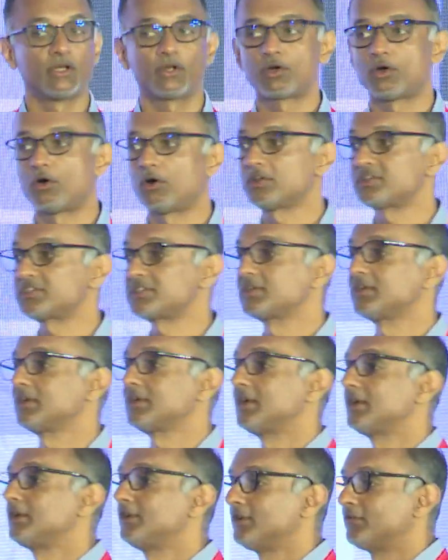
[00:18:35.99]
cost,
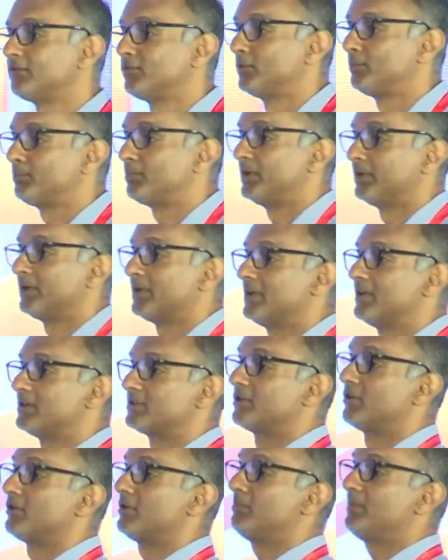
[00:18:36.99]
and your footprint is
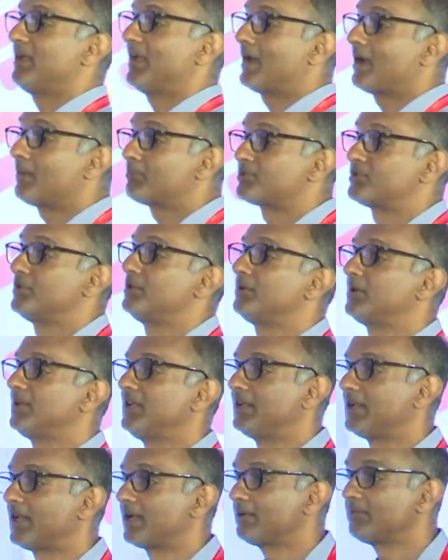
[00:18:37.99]
going to be
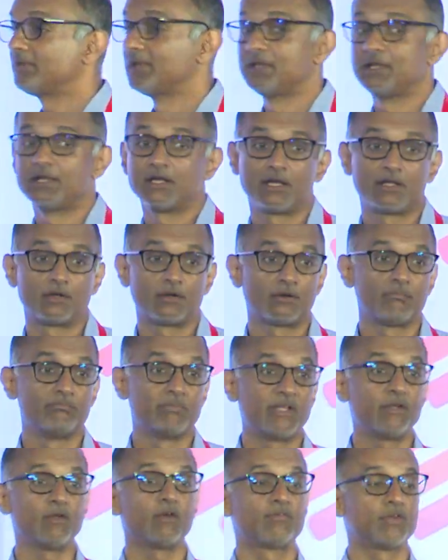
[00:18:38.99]
absolutely live, and
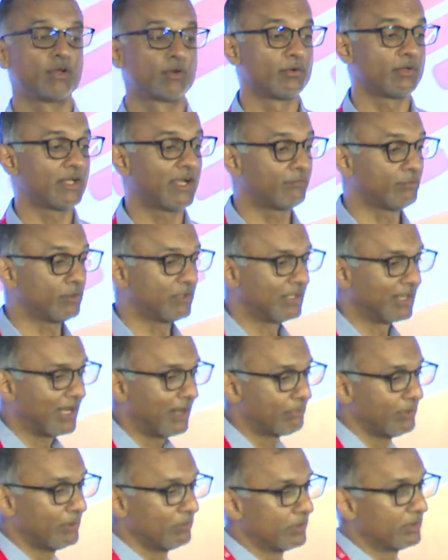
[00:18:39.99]
many of you are going to have to
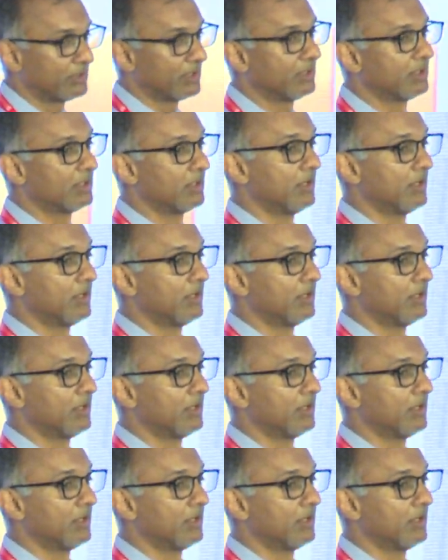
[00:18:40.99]
grapple with it.